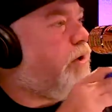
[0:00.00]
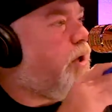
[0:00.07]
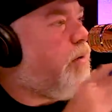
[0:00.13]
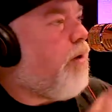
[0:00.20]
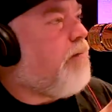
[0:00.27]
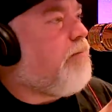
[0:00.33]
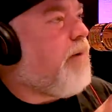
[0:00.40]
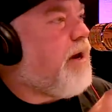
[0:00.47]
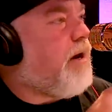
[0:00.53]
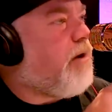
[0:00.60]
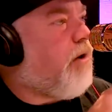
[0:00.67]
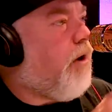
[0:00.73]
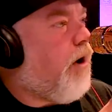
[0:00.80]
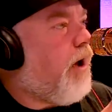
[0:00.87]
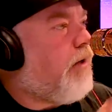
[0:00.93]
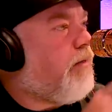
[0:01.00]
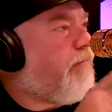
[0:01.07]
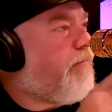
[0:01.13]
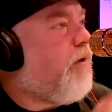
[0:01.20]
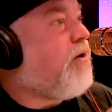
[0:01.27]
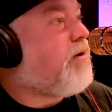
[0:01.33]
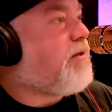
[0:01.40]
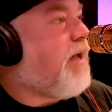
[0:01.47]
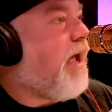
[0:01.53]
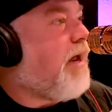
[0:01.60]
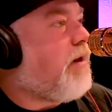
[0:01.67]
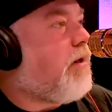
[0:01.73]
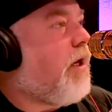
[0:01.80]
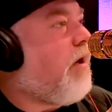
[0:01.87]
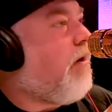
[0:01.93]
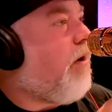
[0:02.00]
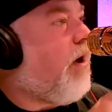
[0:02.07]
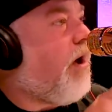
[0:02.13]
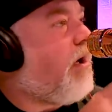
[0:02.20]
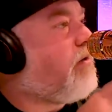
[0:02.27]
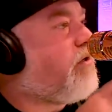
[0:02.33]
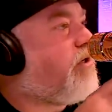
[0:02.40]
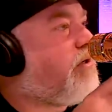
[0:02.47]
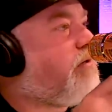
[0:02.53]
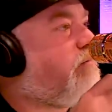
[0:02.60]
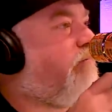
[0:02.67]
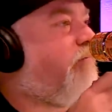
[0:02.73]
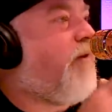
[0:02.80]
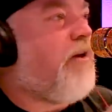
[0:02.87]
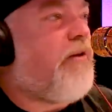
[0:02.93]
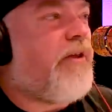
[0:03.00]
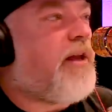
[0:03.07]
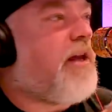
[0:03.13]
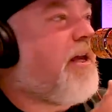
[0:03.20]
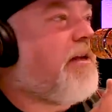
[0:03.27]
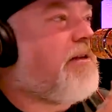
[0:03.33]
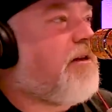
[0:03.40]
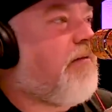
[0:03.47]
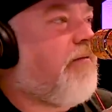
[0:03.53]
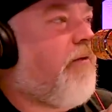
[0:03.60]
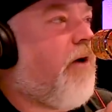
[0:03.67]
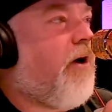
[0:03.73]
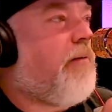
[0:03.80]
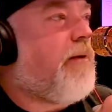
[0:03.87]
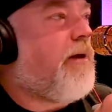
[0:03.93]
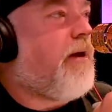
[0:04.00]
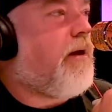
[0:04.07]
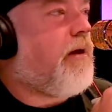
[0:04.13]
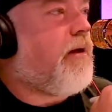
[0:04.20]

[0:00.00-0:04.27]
You won't meet a guy on the first date and go, I just feel the kissing vibe here.